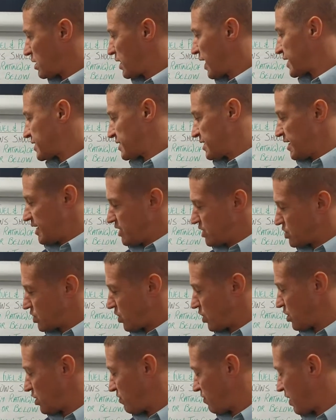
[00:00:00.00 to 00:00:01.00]
that's the
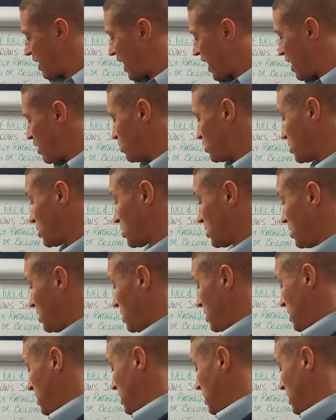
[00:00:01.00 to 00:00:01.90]
inside of your house.